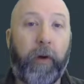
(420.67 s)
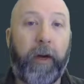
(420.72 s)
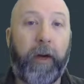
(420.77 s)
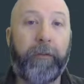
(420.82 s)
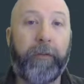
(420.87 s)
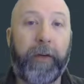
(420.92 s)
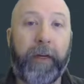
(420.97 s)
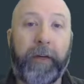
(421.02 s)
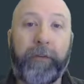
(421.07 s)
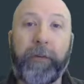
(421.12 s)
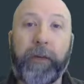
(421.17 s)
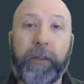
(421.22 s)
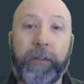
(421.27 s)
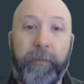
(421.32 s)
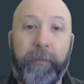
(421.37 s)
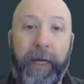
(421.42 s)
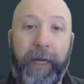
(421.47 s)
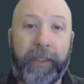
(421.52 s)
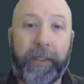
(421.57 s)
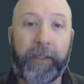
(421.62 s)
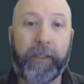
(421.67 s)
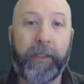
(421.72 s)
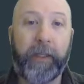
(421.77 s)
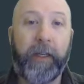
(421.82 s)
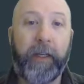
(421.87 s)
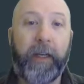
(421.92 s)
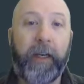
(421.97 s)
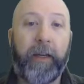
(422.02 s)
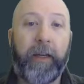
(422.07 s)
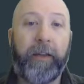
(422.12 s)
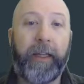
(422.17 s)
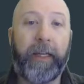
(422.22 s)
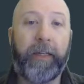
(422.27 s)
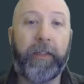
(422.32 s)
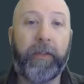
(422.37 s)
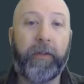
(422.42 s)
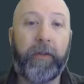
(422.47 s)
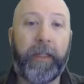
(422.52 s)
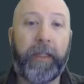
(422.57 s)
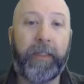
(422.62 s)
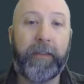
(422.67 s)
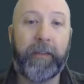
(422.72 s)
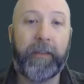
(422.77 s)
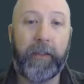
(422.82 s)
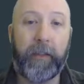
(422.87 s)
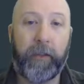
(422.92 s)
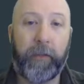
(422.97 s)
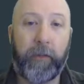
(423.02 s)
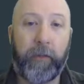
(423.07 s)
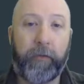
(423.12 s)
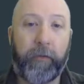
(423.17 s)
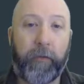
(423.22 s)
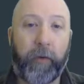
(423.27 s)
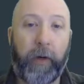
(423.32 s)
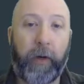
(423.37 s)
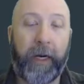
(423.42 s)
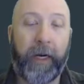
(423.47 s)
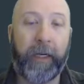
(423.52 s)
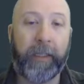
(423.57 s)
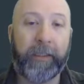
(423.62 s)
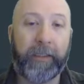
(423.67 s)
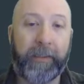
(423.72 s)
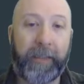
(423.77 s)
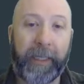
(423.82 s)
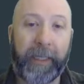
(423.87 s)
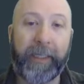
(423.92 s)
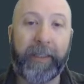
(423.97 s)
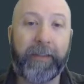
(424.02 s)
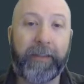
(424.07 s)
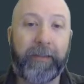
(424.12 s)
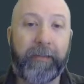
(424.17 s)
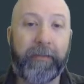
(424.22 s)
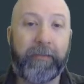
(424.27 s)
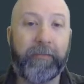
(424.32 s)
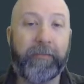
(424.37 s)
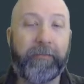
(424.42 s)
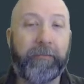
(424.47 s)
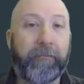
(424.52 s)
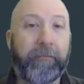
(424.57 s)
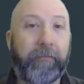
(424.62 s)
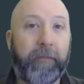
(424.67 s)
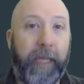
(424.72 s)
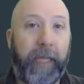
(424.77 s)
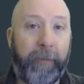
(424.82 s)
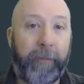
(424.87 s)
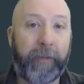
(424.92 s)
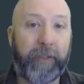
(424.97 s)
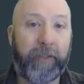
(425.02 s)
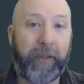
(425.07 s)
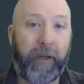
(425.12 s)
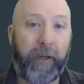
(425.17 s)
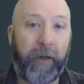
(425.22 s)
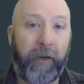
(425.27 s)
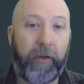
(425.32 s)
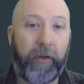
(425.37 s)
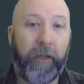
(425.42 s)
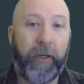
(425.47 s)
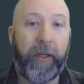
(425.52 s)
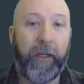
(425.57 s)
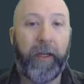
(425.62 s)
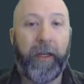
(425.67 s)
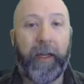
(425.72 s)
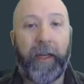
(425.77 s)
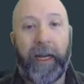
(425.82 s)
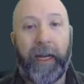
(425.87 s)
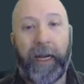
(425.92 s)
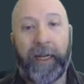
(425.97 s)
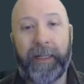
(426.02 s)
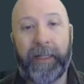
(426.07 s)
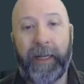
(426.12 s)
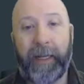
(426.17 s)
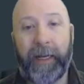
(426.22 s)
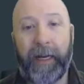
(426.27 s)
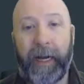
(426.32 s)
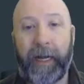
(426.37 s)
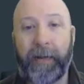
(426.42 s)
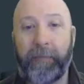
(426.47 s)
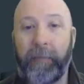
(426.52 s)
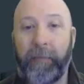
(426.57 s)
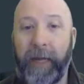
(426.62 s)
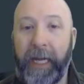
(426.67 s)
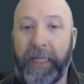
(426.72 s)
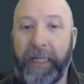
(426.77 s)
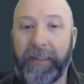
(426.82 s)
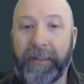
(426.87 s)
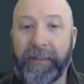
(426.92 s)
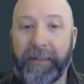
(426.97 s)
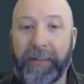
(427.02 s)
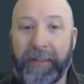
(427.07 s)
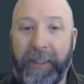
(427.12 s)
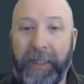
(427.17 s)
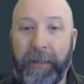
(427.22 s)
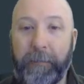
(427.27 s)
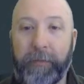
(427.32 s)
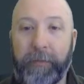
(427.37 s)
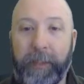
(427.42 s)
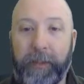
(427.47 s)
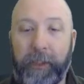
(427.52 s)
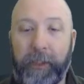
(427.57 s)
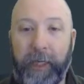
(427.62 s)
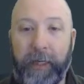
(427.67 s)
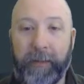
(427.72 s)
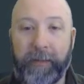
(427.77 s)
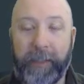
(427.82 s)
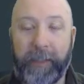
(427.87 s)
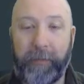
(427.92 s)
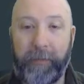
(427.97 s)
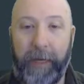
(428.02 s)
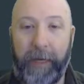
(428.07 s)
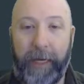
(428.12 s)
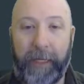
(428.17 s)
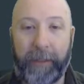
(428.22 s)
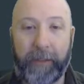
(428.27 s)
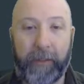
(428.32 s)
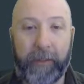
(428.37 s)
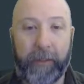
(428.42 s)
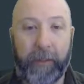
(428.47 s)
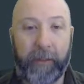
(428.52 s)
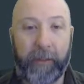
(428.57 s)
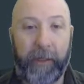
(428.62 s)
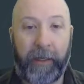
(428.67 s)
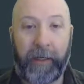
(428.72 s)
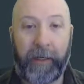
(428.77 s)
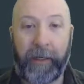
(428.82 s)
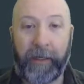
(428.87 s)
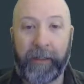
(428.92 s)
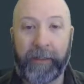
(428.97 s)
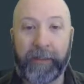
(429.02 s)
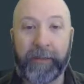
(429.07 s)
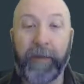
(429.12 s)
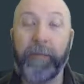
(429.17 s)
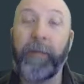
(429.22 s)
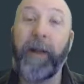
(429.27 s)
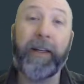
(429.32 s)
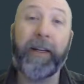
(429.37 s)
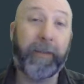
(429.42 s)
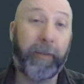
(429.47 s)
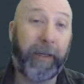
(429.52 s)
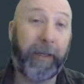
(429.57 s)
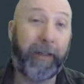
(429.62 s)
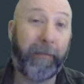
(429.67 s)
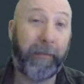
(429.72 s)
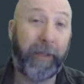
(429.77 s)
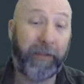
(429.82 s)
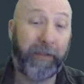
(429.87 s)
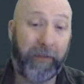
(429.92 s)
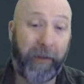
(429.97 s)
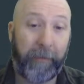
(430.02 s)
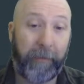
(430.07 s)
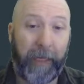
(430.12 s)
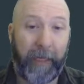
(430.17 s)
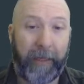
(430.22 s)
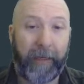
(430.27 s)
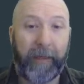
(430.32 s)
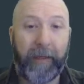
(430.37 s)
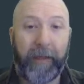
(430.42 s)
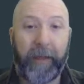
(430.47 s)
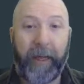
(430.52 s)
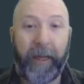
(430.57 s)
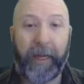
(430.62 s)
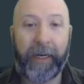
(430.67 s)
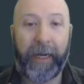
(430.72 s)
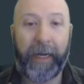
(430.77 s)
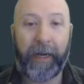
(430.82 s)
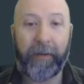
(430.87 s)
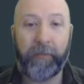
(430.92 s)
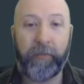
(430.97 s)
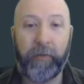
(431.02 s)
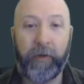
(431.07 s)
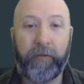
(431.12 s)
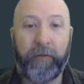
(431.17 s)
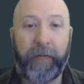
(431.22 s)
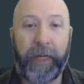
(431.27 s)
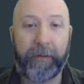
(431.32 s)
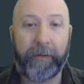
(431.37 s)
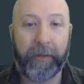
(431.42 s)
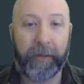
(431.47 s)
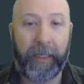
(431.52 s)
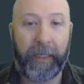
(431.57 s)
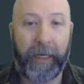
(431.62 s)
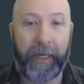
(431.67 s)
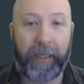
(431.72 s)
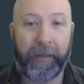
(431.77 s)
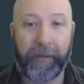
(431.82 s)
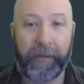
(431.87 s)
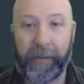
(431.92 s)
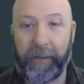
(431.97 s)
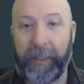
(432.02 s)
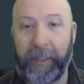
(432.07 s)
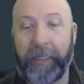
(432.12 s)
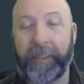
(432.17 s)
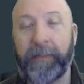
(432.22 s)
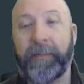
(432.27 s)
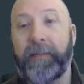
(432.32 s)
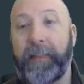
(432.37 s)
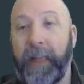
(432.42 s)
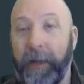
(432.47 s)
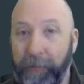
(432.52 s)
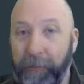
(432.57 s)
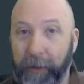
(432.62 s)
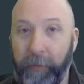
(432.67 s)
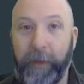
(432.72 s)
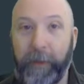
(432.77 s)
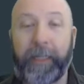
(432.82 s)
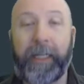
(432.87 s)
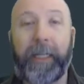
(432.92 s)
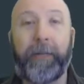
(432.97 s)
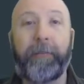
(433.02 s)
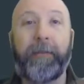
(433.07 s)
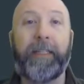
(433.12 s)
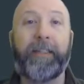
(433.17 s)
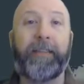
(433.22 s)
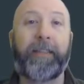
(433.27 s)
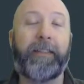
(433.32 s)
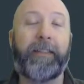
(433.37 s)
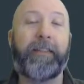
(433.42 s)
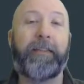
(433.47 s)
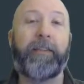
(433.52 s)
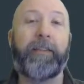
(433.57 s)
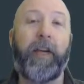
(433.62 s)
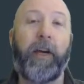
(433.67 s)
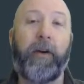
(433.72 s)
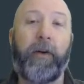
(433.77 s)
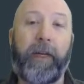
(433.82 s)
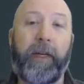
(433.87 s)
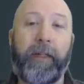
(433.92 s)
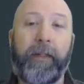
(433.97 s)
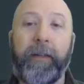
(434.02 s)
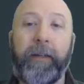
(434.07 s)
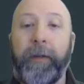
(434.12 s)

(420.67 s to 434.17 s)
our very first match, then do these two for our second episode, and then I may skip the Chelsea match because I'm not expecting much from that, and kind of move down the line a little. I definitely want to keep these seasons going.